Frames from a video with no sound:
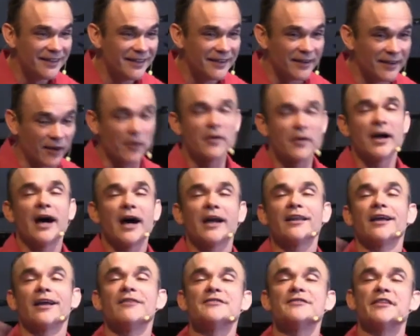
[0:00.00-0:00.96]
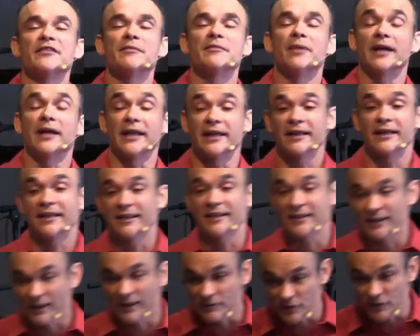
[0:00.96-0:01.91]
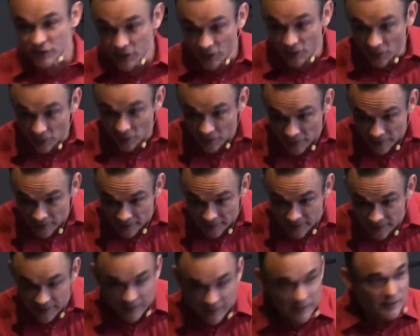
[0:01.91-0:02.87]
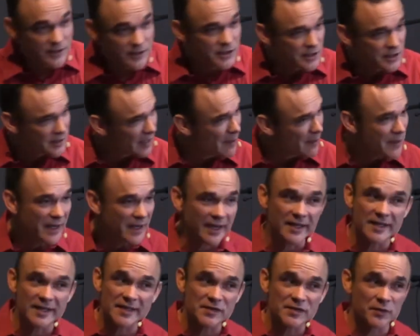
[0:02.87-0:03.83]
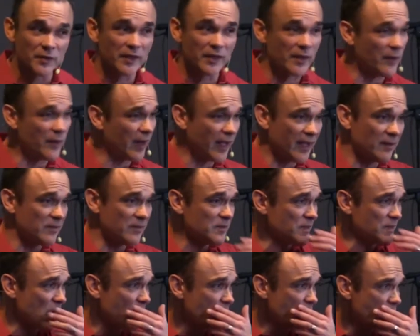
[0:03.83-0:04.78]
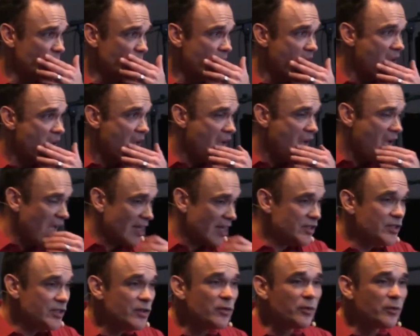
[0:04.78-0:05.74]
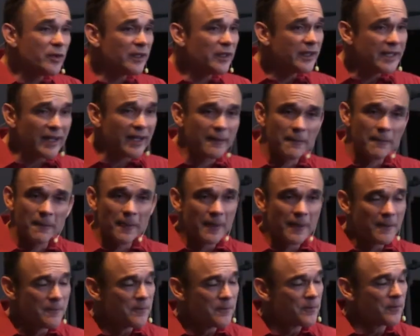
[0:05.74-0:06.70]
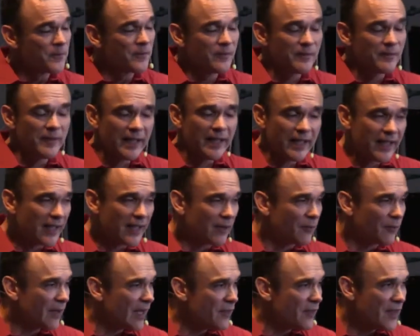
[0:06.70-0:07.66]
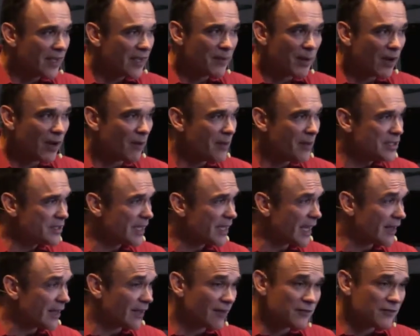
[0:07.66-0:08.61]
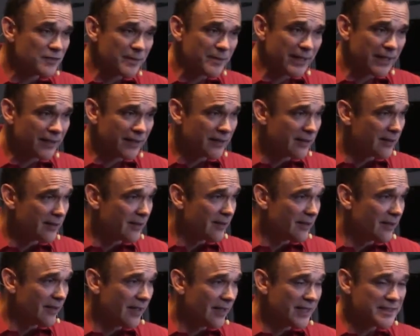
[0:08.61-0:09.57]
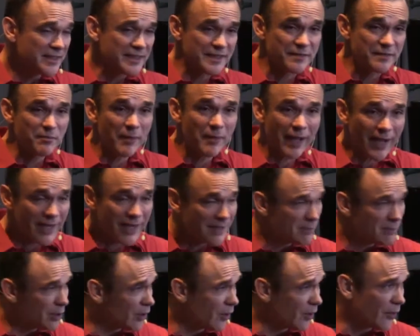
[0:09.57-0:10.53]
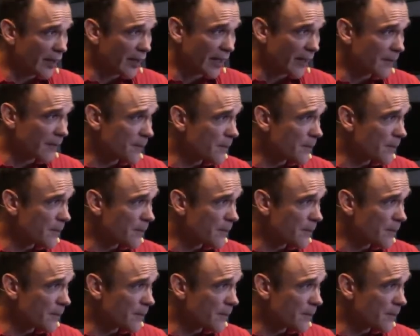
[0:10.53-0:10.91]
Oh, God loves everybody, He loves you you, I mean, and that's really what it comes down to. Yes. Like, do you really, man, when I think about how much God loves me, yes. it's just mind blowing.